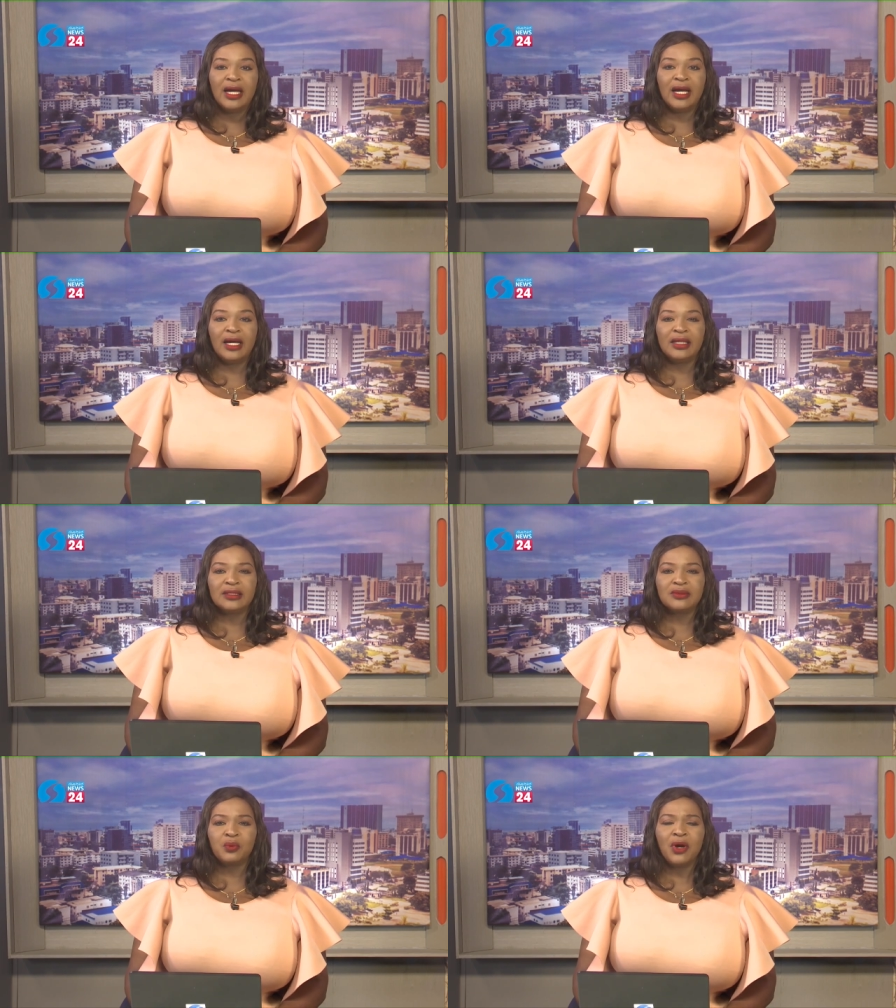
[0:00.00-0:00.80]
uh,
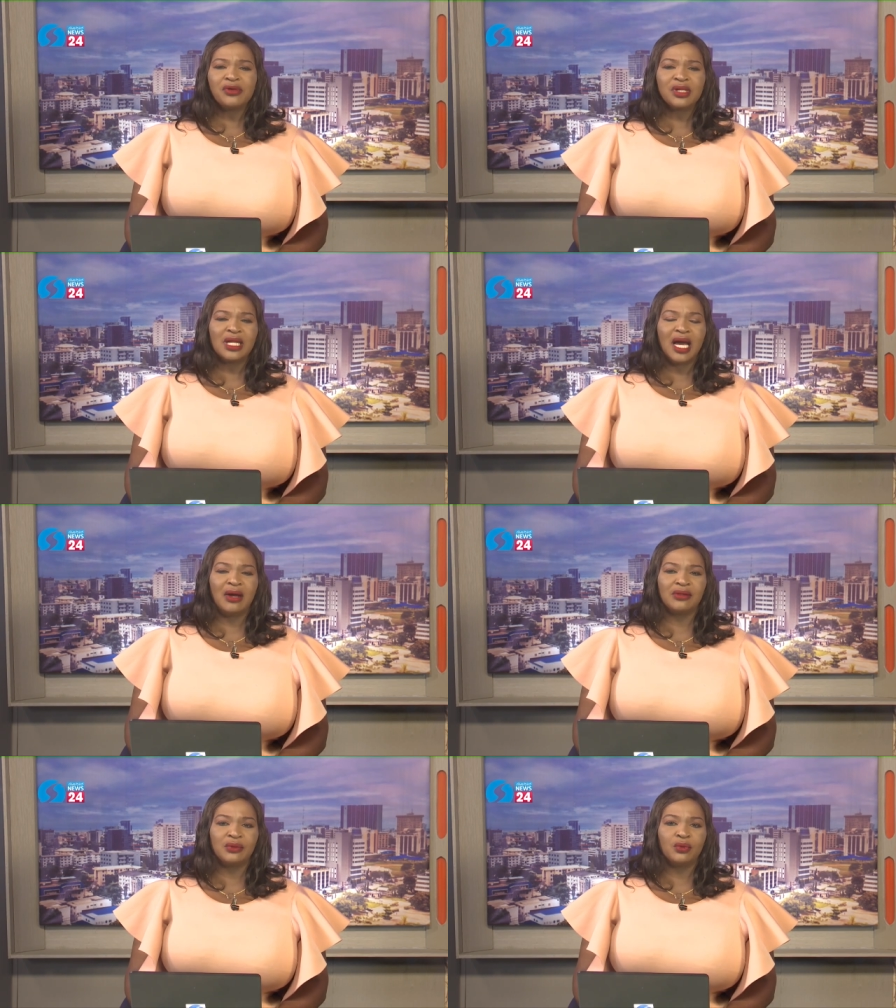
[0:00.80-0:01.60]
is wondering
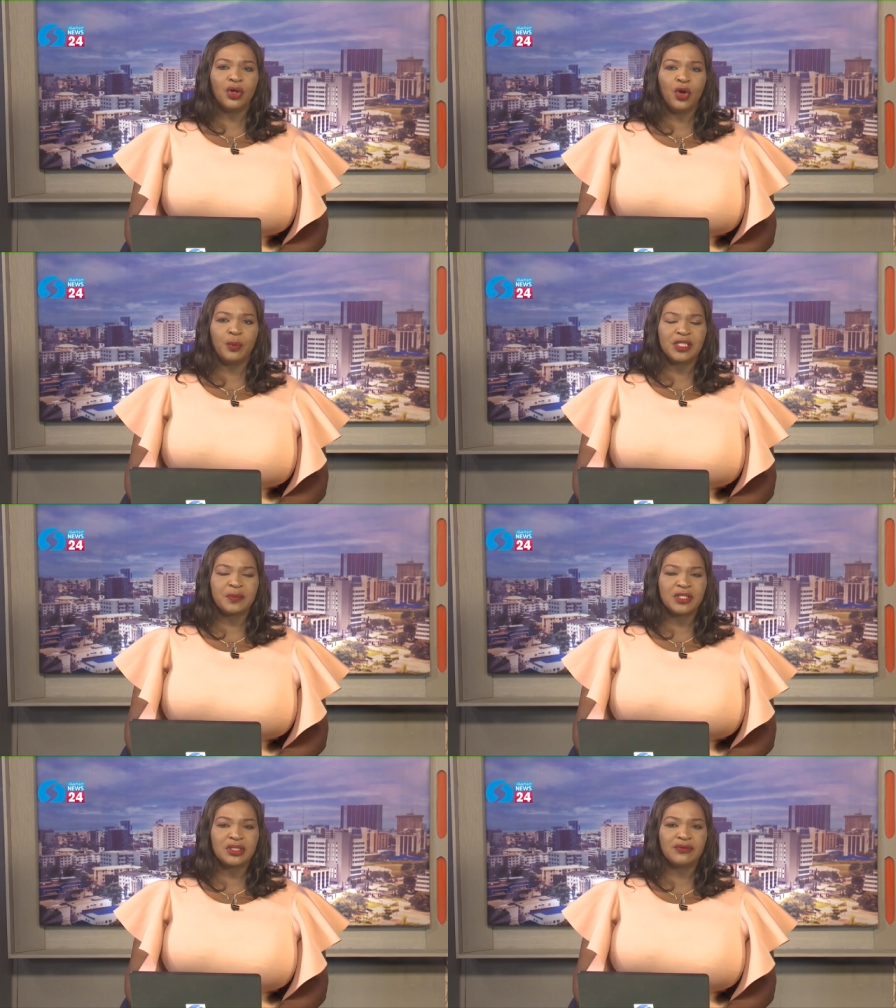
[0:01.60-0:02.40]
how they will cope,
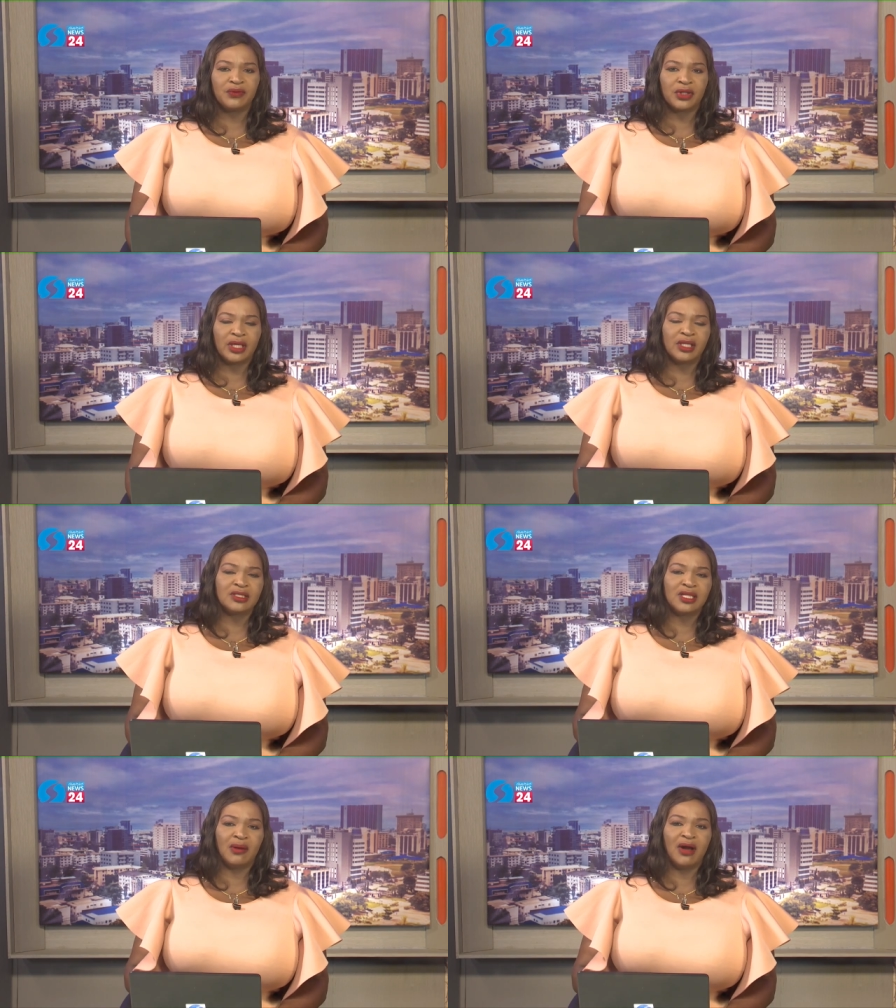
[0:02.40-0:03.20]
especially for
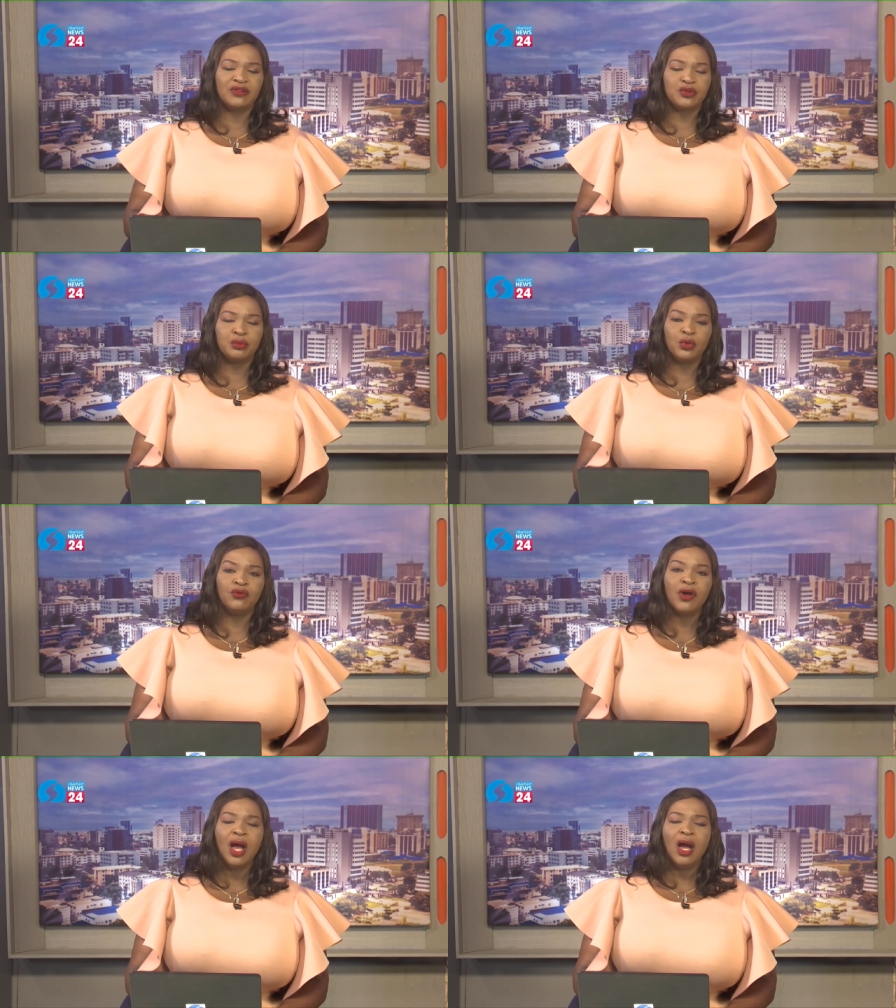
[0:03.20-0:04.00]
kids that will have to
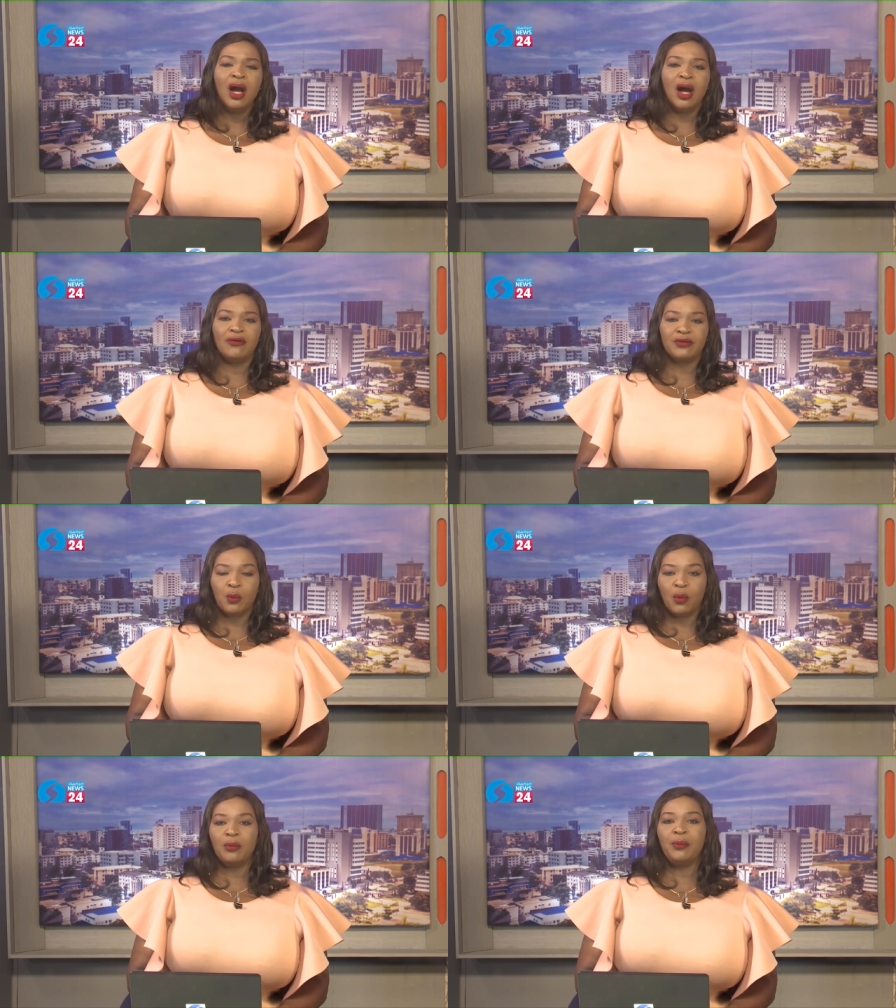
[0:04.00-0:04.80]
move uh,
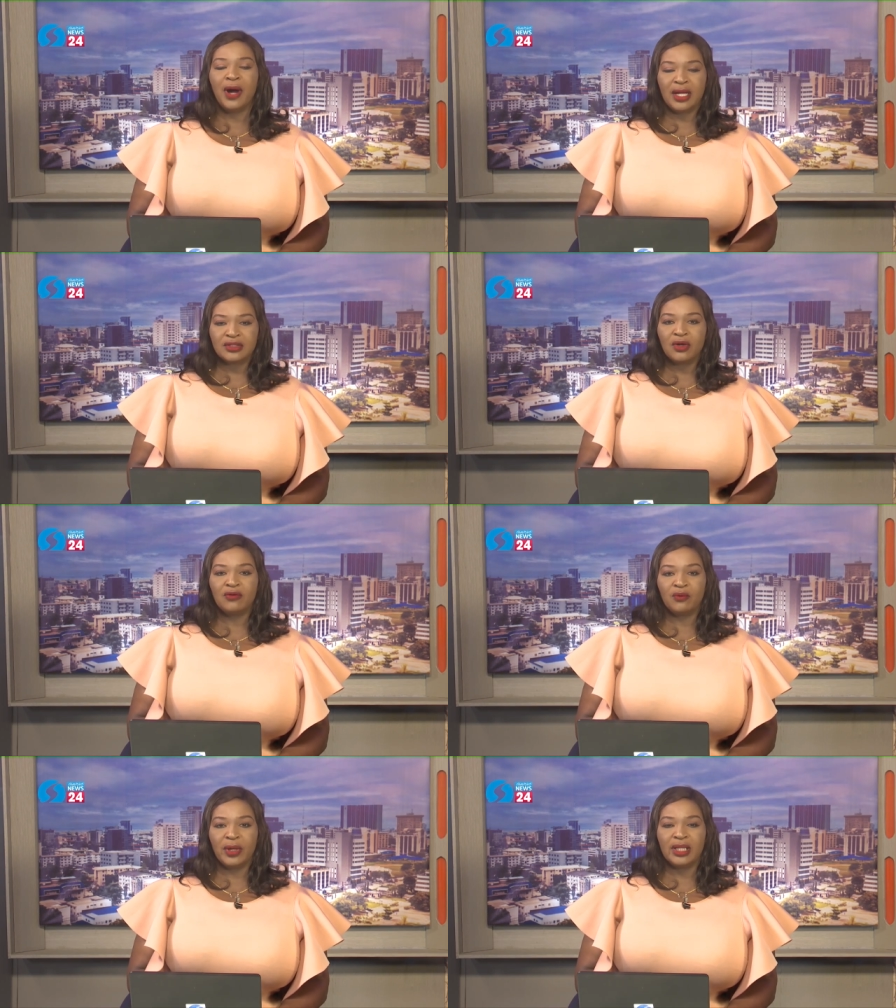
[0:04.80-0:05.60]
from one part
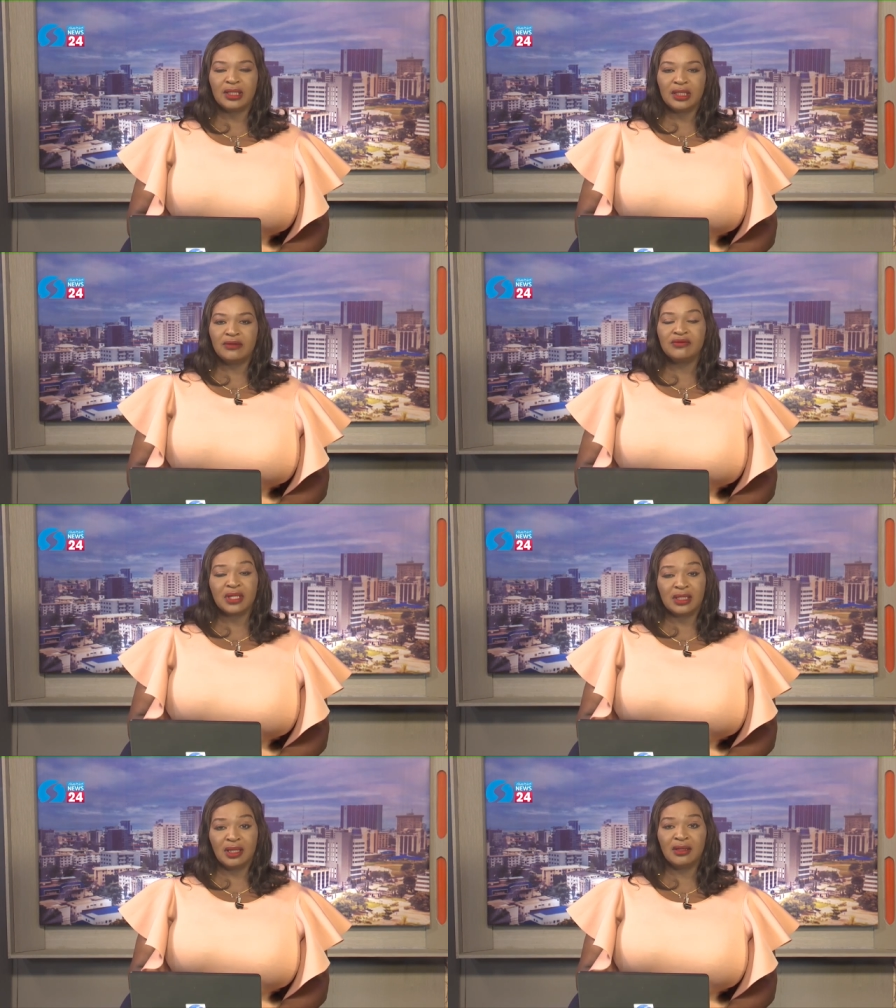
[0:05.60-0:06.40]
of where they live
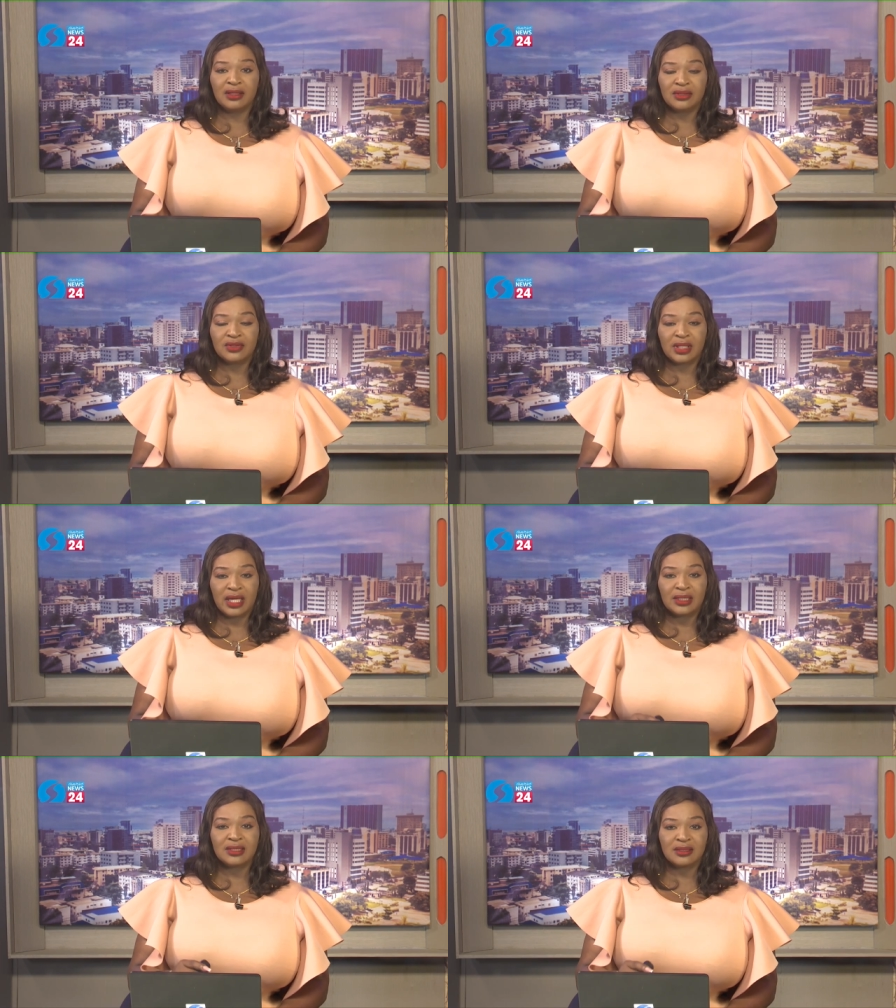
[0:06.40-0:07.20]
to another to
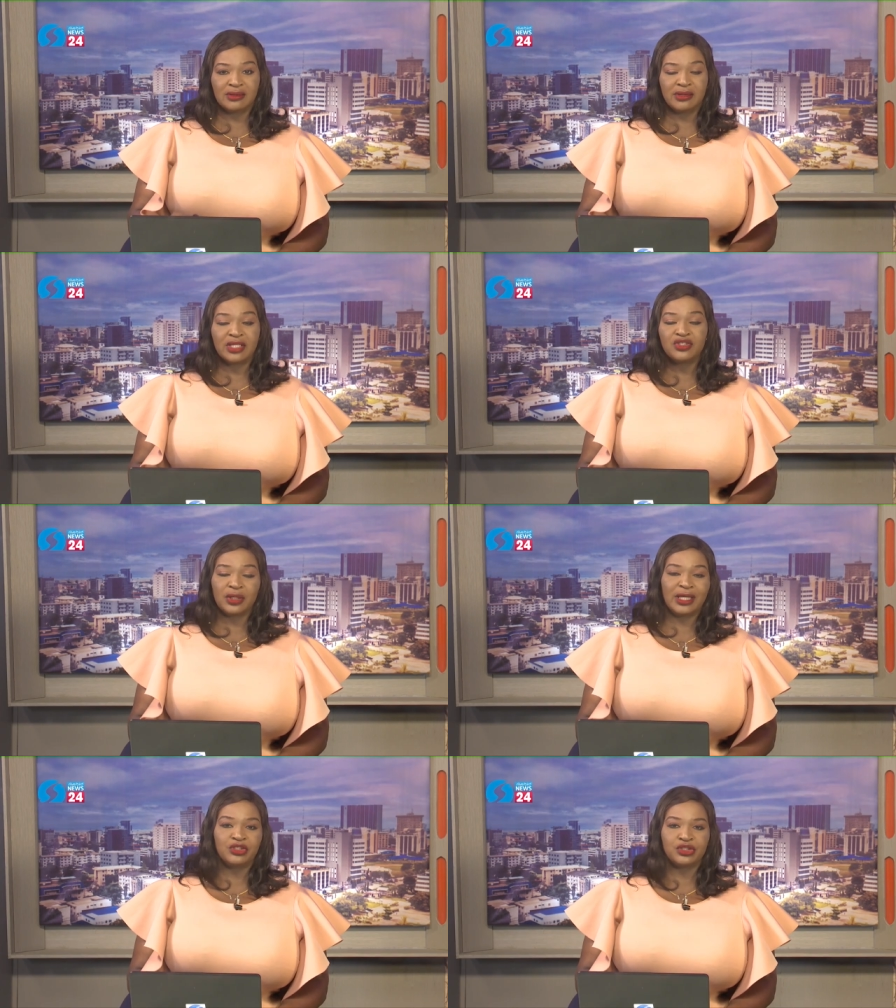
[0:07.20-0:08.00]
get their
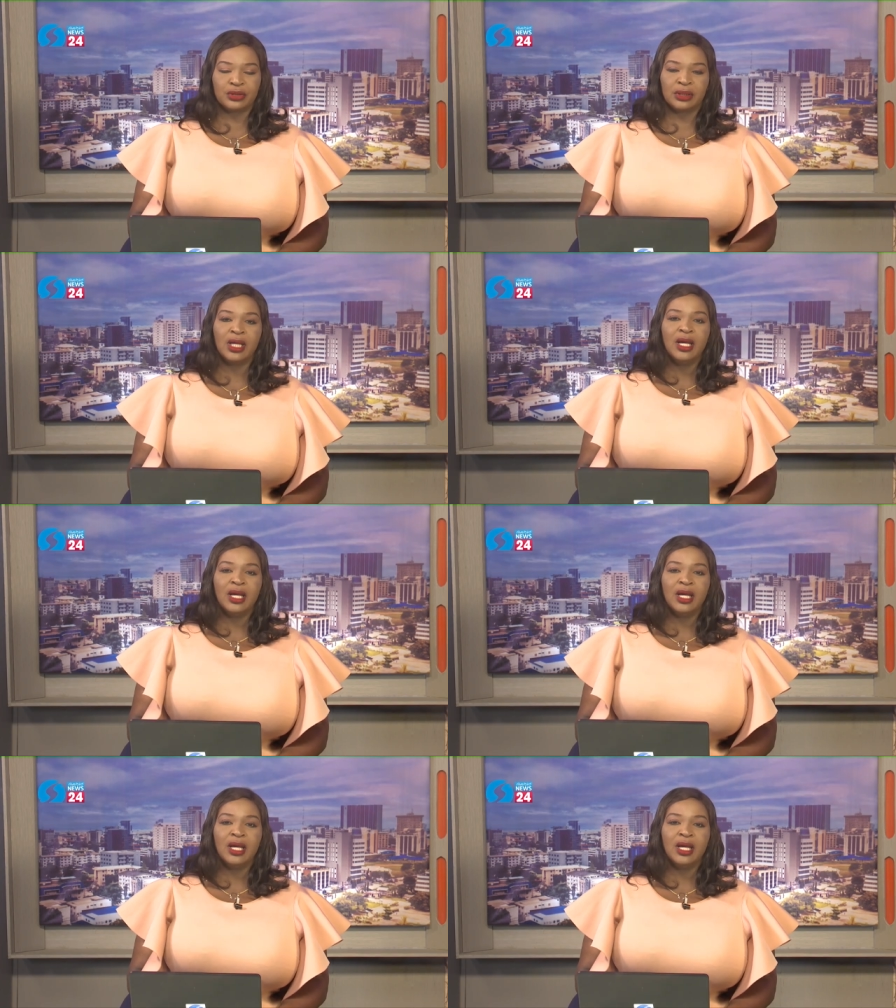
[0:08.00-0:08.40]
education.